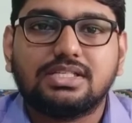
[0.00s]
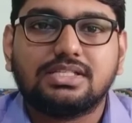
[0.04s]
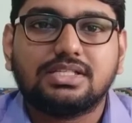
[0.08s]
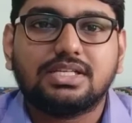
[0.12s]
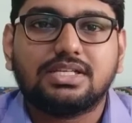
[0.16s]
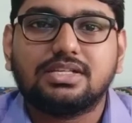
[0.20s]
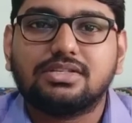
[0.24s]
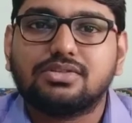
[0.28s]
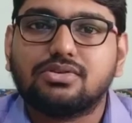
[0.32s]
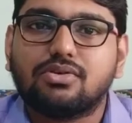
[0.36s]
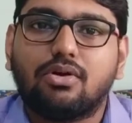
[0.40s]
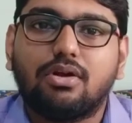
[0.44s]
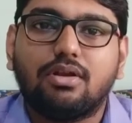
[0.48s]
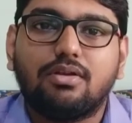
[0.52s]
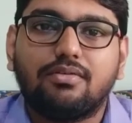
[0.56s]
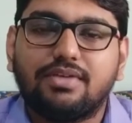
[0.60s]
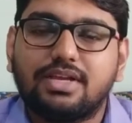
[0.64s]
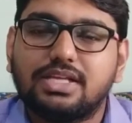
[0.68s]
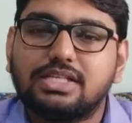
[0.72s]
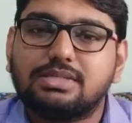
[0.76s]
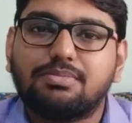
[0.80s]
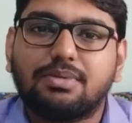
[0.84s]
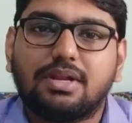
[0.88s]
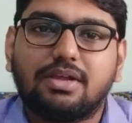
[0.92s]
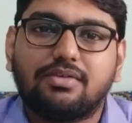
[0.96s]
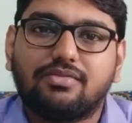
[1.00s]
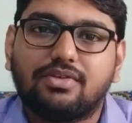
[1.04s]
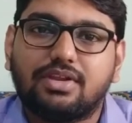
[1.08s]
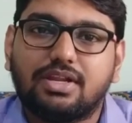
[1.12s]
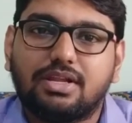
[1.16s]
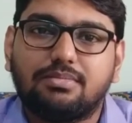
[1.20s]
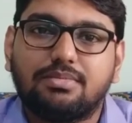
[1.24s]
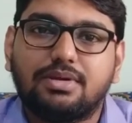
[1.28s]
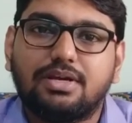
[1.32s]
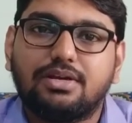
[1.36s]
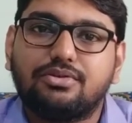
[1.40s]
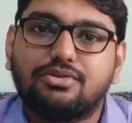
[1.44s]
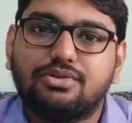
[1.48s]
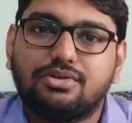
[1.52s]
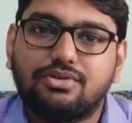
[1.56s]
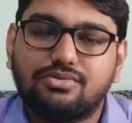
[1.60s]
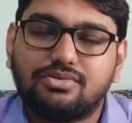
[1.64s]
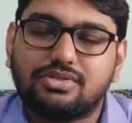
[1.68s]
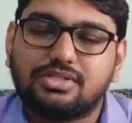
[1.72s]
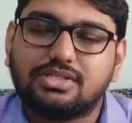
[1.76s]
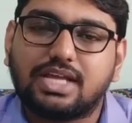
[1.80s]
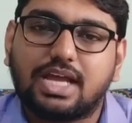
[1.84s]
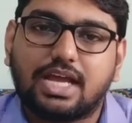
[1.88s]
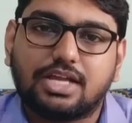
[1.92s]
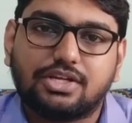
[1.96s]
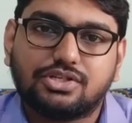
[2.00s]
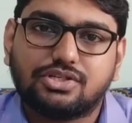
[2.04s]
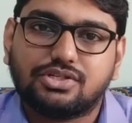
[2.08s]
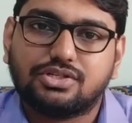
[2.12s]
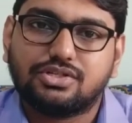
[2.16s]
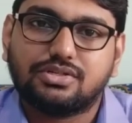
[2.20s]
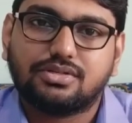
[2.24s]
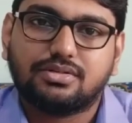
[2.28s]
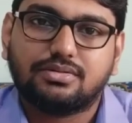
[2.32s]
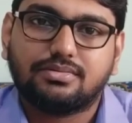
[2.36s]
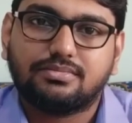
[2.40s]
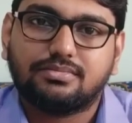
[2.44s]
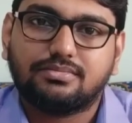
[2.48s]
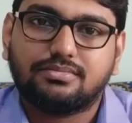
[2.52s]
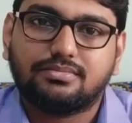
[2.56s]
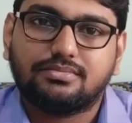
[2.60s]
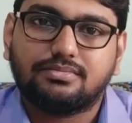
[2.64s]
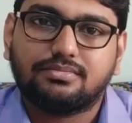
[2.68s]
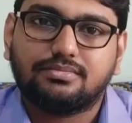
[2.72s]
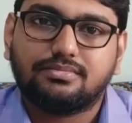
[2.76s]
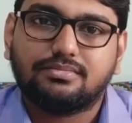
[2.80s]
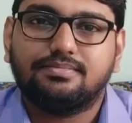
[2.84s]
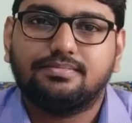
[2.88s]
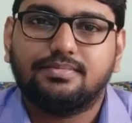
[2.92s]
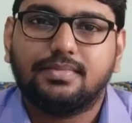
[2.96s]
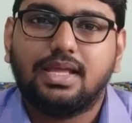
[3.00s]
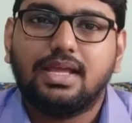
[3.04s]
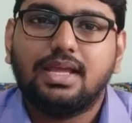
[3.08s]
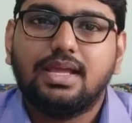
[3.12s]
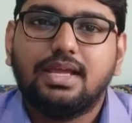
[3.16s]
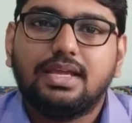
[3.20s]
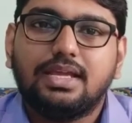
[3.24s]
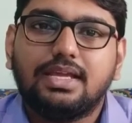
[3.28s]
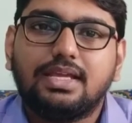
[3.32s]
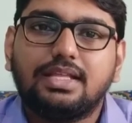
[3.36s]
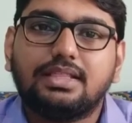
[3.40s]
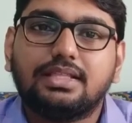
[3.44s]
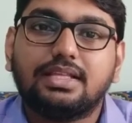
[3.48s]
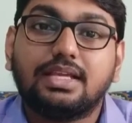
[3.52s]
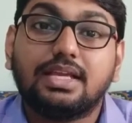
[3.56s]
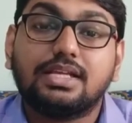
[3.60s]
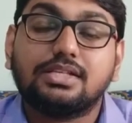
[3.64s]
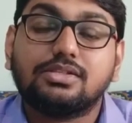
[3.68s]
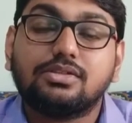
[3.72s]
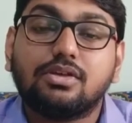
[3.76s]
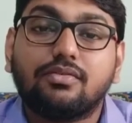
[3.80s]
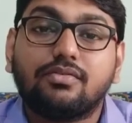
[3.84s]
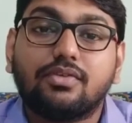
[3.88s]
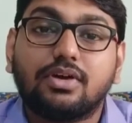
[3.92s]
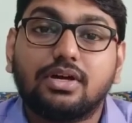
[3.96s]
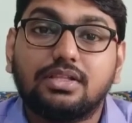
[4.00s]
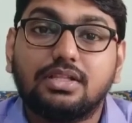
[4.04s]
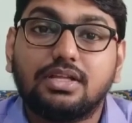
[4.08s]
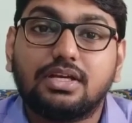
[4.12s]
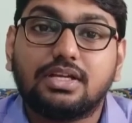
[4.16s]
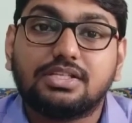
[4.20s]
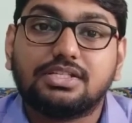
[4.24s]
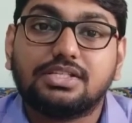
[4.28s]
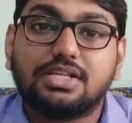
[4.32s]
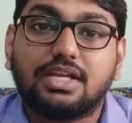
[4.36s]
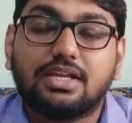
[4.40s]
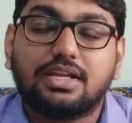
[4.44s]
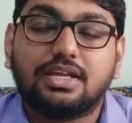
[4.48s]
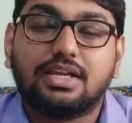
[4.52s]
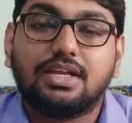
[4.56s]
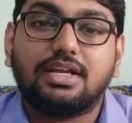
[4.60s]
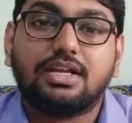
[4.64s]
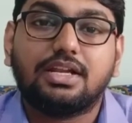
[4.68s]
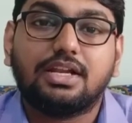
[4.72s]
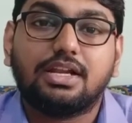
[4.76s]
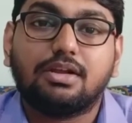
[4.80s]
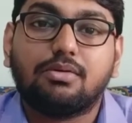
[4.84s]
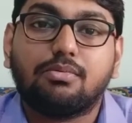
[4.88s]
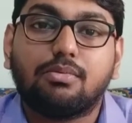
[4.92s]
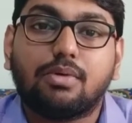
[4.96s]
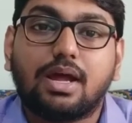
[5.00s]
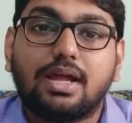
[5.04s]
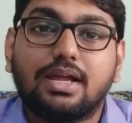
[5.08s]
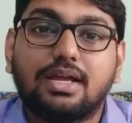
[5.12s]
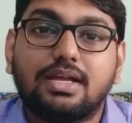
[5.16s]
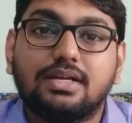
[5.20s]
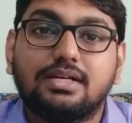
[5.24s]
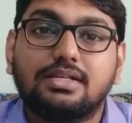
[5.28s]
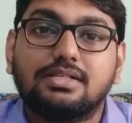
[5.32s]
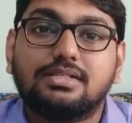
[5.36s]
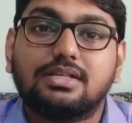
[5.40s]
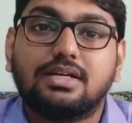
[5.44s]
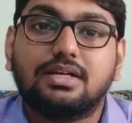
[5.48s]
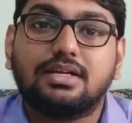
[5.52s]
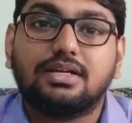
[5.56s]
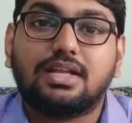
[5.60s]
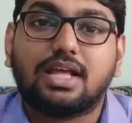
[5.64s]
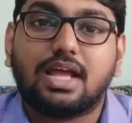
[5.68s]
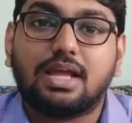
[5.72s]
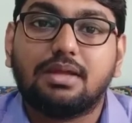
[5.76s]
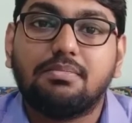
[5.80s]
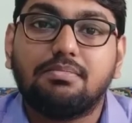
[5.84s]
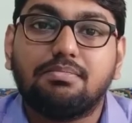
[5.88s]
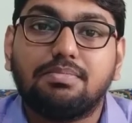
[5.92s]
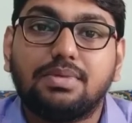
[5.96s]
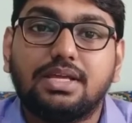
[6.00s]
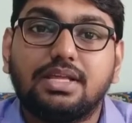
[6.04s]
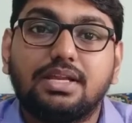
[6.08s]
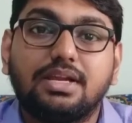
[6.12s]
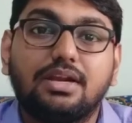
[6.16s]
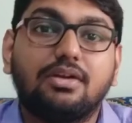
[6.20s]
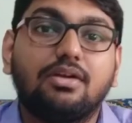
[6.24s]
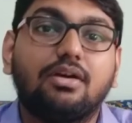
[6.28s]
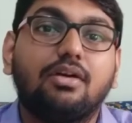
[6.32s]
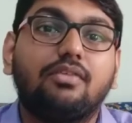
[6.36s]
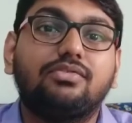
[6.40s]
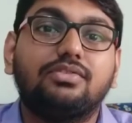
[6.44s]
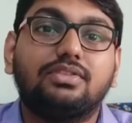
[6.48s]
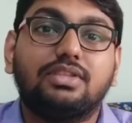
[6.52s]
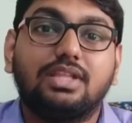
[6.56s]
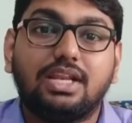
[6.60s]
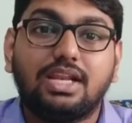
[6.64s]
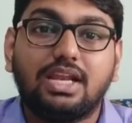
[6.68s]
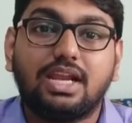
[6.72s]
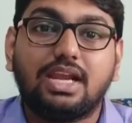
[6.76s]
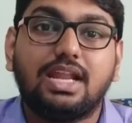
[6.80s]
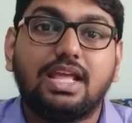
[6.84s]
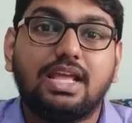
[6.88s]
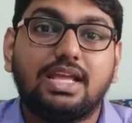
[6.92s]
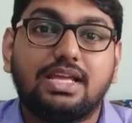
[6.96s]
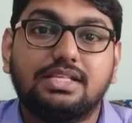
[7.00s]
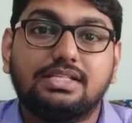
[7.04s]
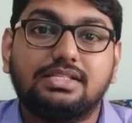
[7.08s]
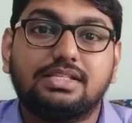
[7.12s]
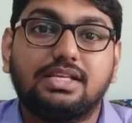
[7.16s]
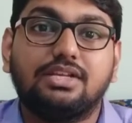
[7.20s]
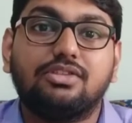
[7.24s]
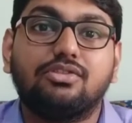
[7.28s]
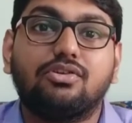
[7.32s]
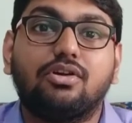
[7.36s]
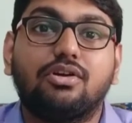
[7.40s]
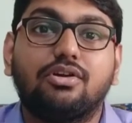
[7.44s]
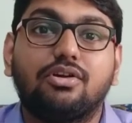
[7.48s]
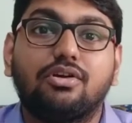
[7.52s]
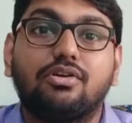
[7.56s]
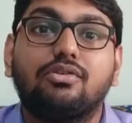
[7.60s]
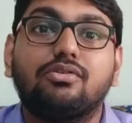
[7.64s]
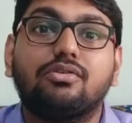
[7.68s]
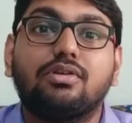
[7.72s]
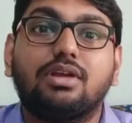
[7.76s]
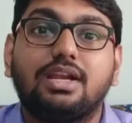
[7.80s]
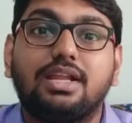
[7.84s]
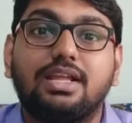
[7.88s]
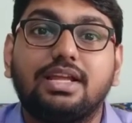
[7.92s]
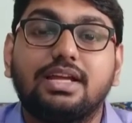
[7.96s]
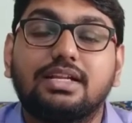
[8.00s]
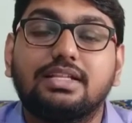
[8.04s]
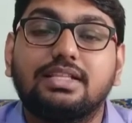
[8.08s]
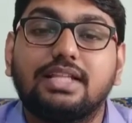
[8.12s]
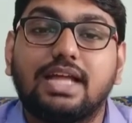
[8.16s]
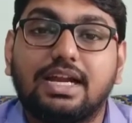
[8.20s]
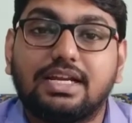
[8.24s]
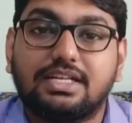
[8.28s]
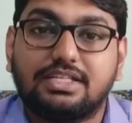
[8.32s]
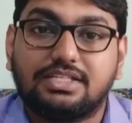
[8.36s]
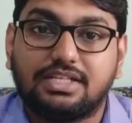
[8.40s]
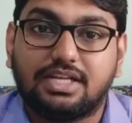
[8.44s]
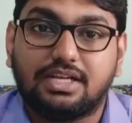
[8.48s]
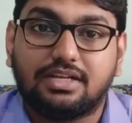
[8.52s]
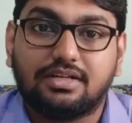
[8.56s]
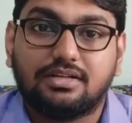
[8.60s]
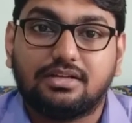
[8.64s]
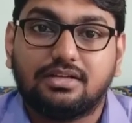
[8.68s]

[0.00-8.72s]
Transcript: it is always preferable to use cash. In case of other check, it requires a time period of 3 days in order to clear that check.